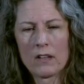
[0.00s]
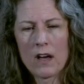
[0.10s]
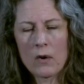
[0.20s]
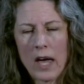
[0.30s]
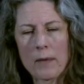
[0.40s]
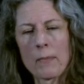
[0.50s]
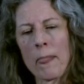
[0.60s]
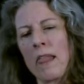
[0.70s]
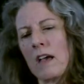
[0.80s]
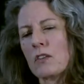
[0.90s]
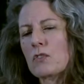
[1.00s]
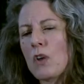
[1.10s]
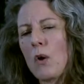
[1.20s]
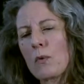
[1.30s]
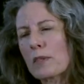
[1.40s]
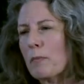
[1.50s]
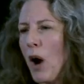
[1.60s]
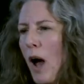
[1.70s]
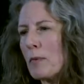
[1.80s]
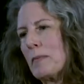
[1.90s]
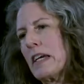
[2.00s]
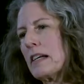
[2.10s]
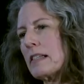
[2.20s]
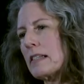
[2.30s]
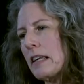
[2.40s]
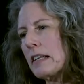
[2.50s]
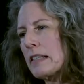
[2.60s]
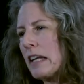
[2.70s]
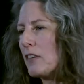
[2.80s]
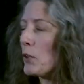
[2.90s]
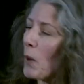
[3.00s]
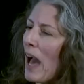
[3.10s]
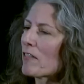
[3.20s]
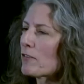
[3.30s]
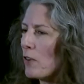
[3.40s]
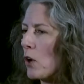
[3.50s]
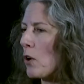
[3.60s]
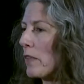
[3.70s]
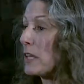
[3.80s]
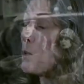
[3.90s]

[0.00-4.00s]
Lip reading: Okay. So the problem is that if you have a photo that you